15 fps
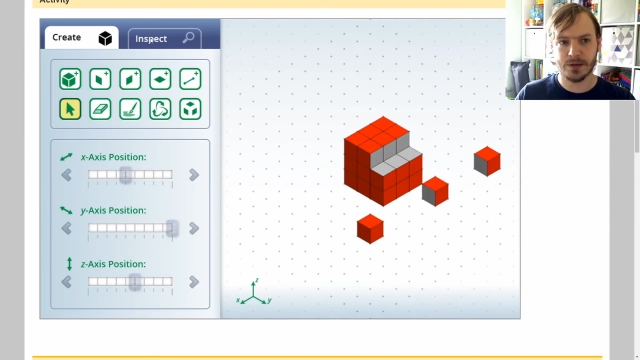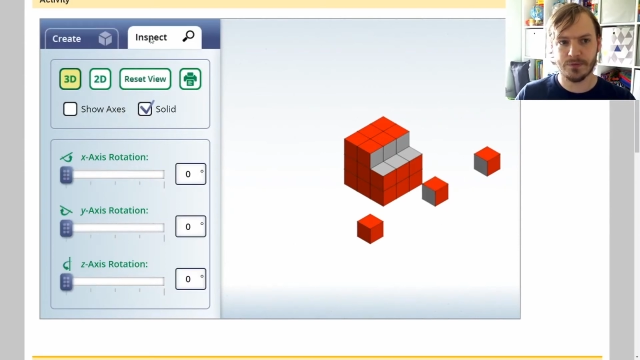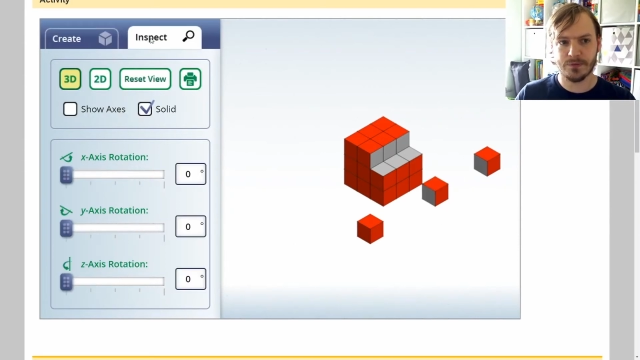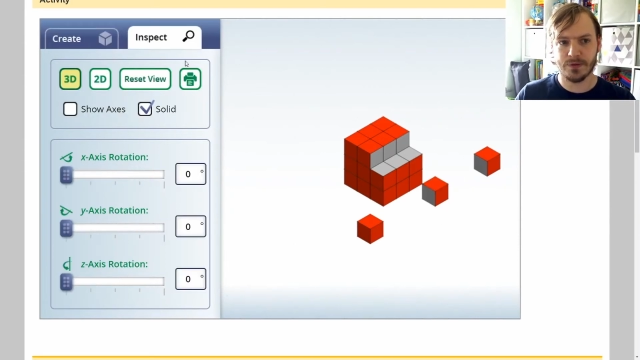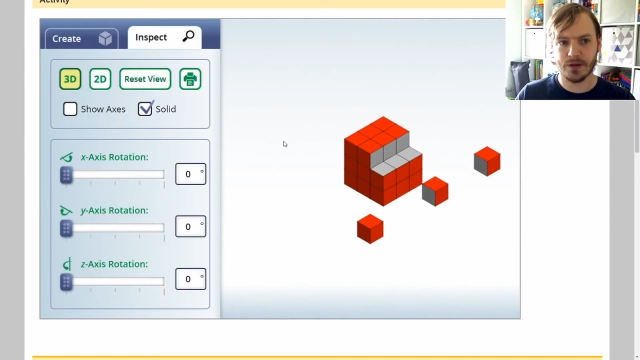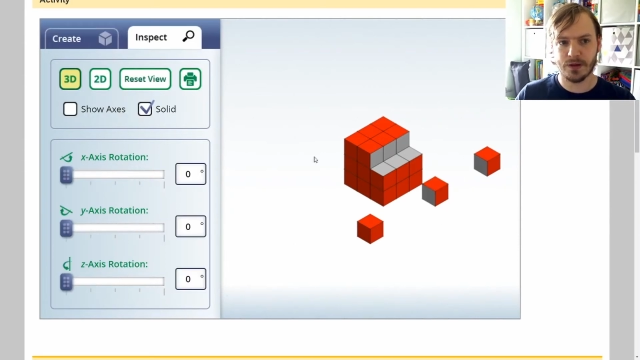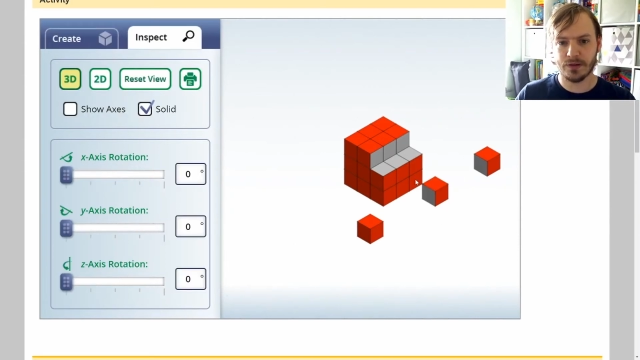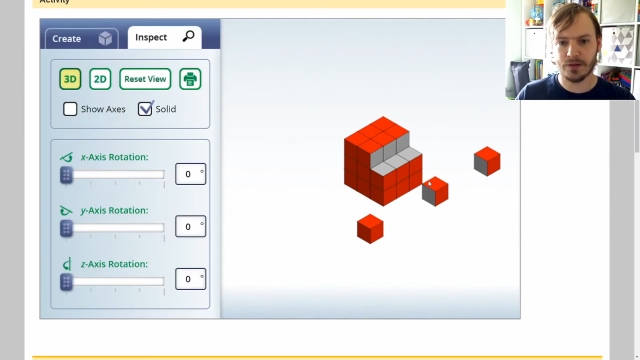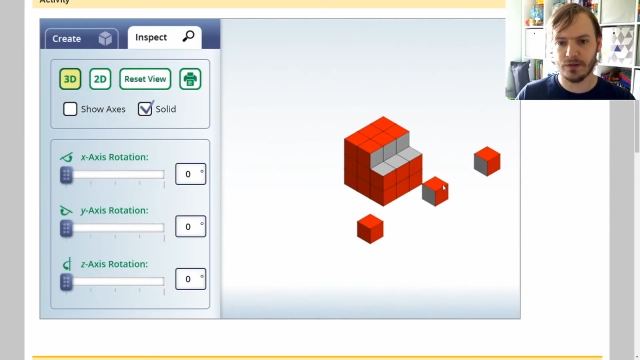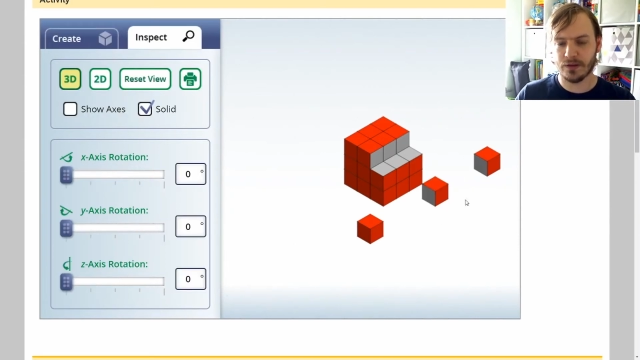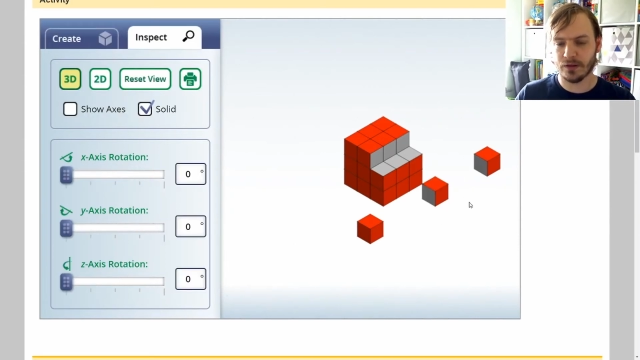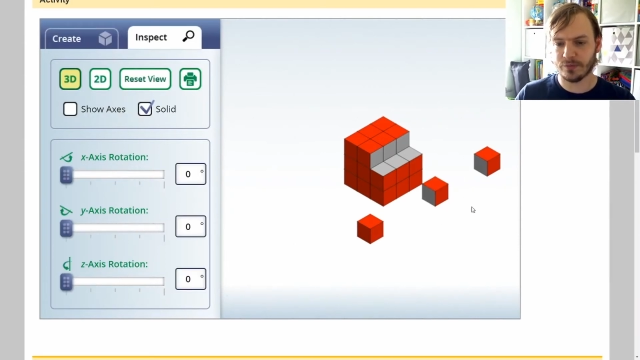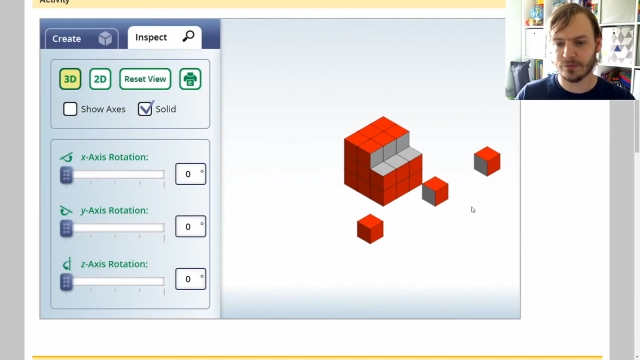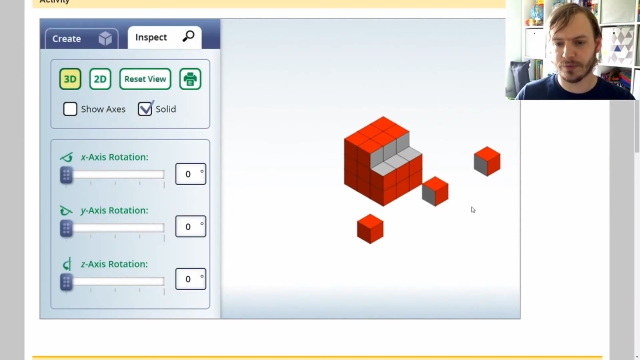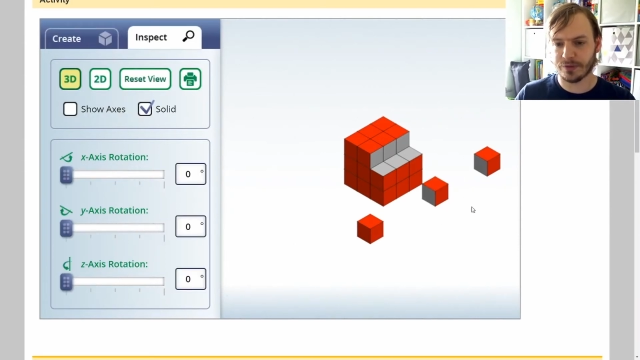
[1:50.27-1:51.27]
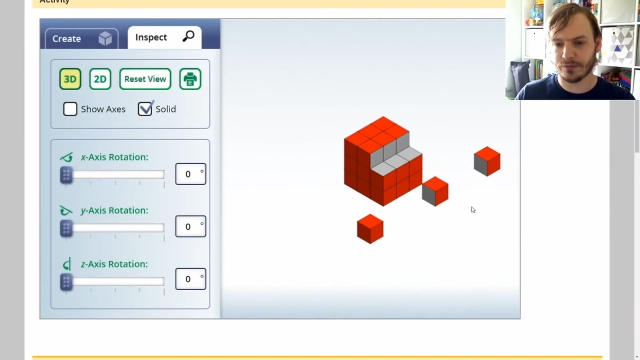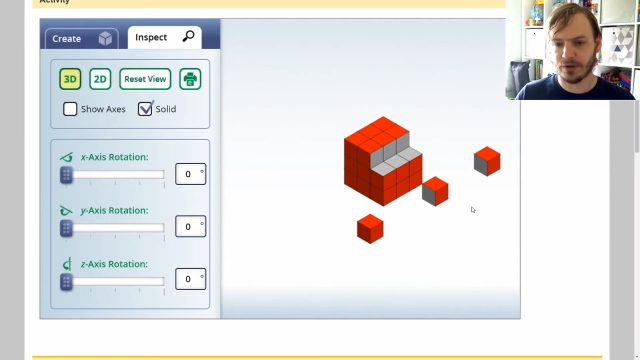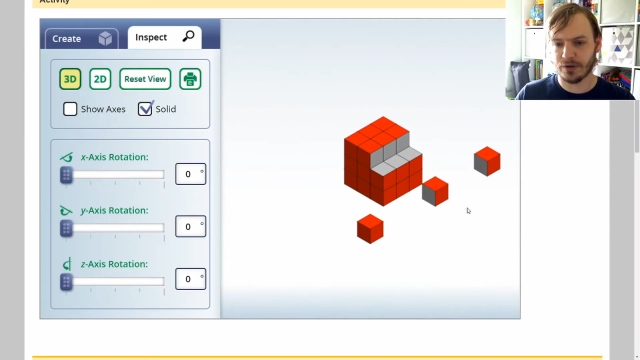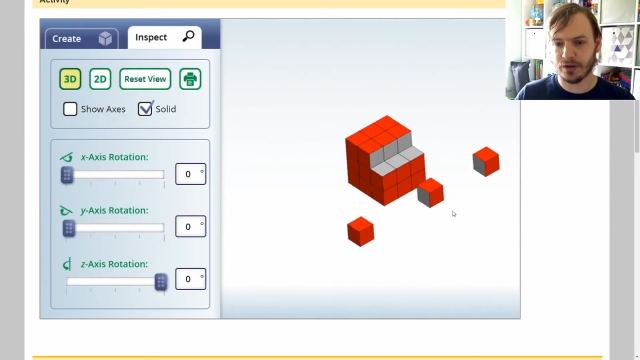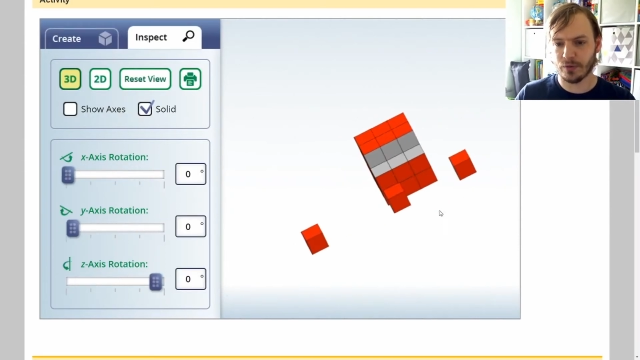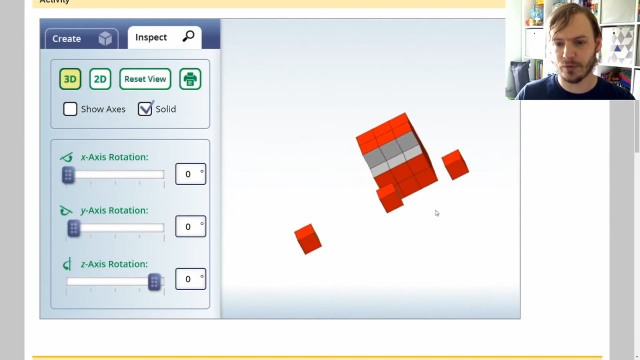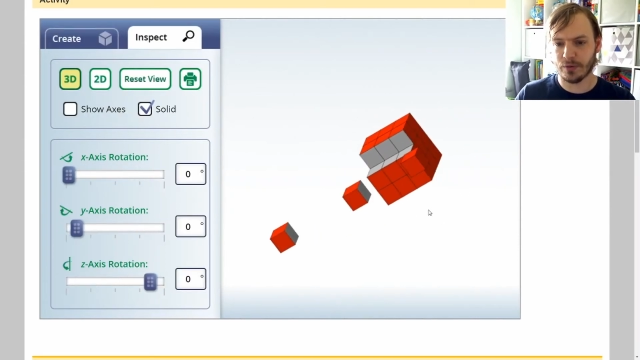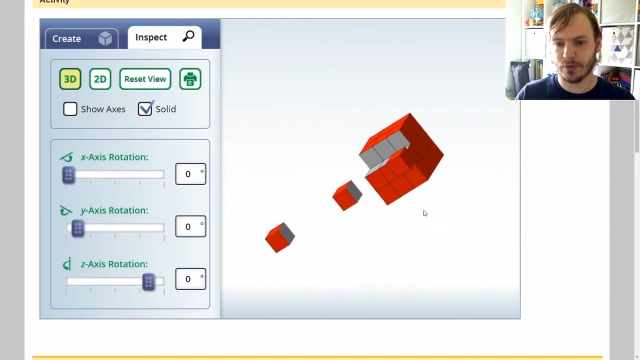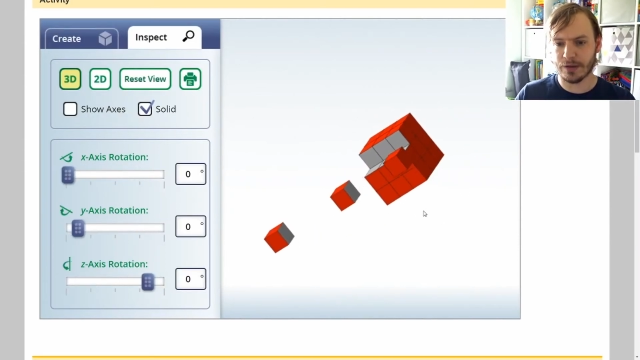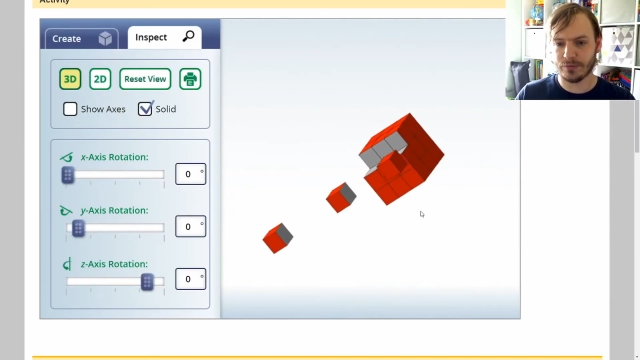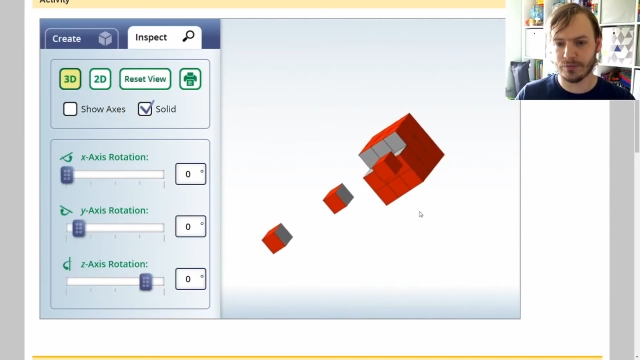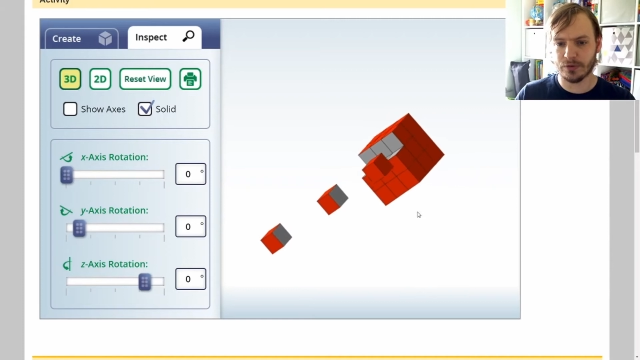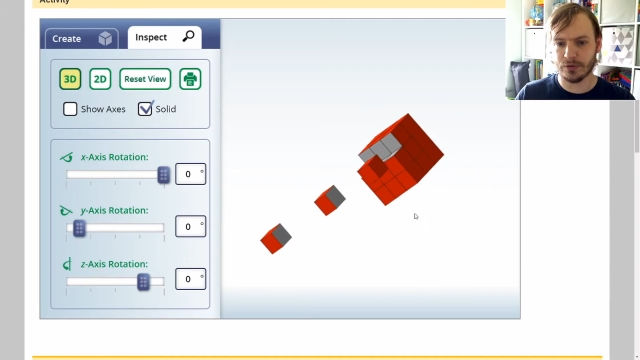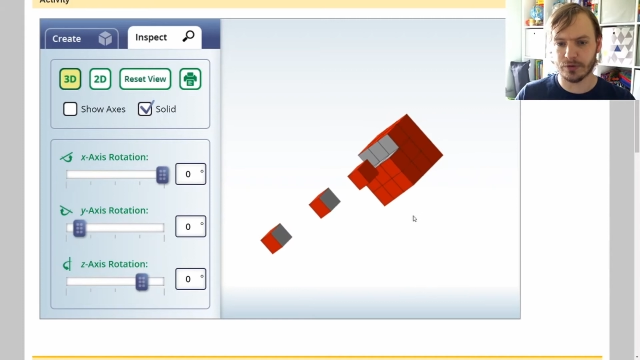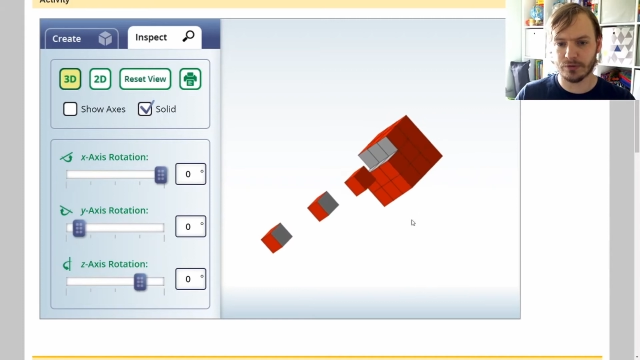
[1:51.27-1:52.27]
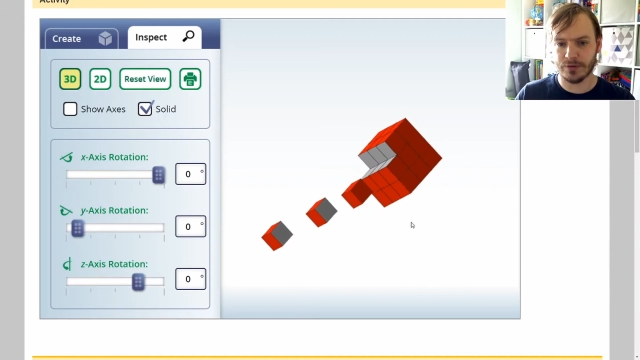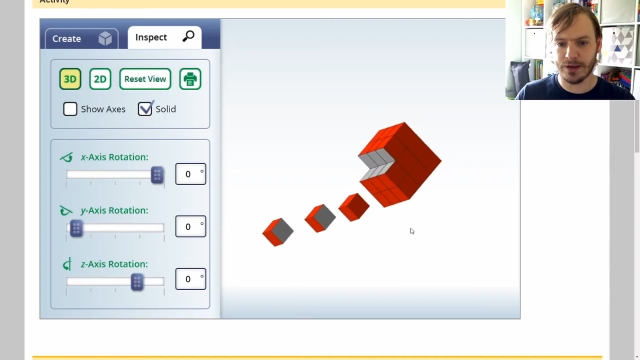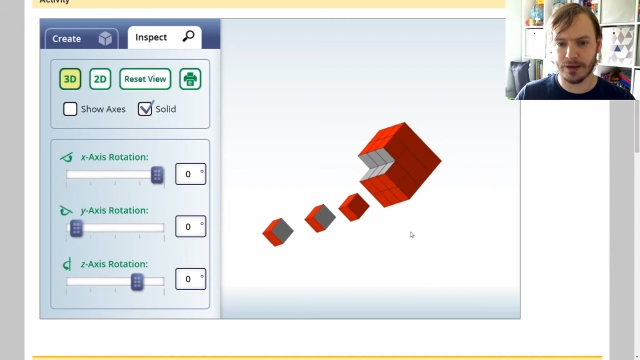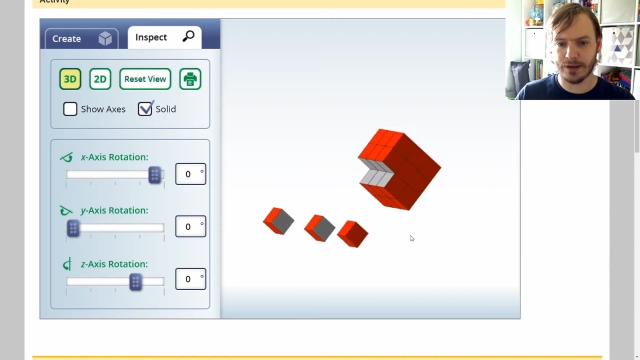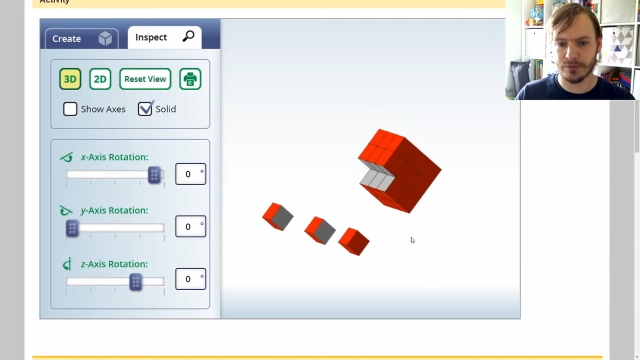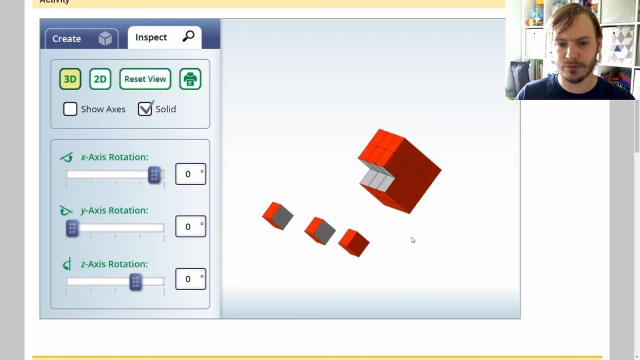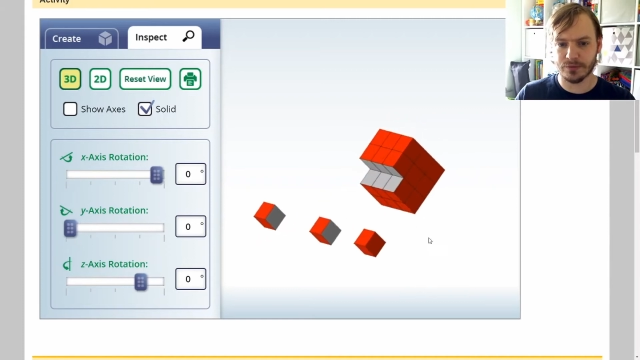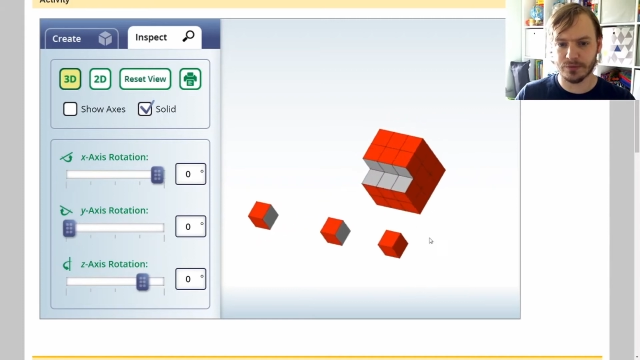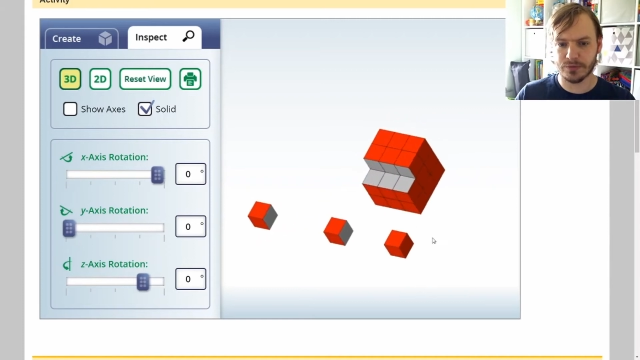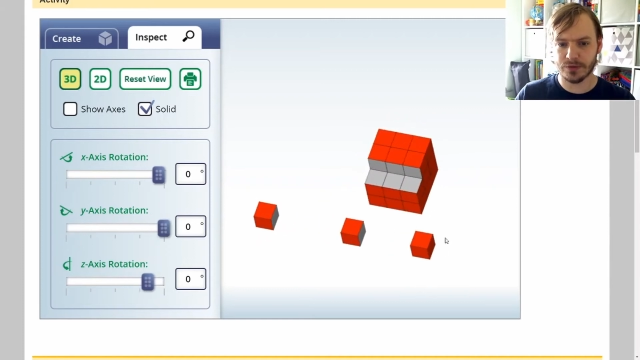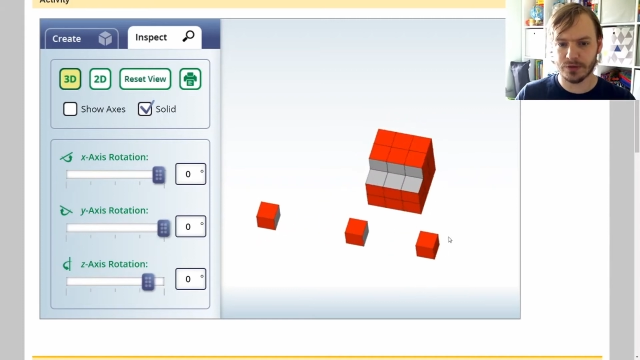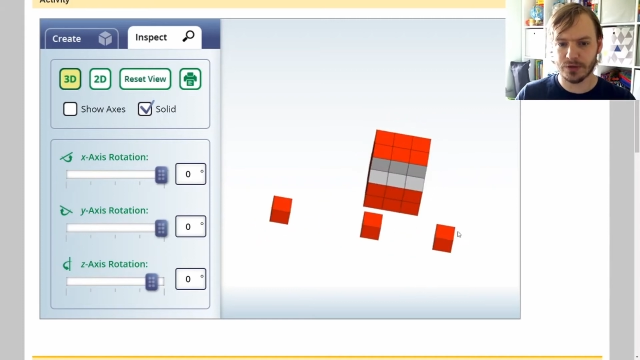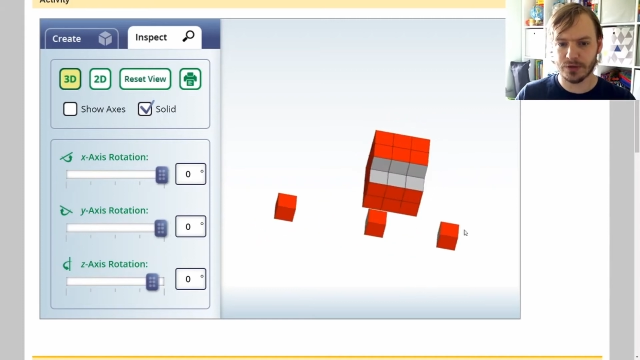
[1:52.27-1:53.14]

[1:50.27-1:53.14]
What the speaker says: If I go to my 3D view and have a look around,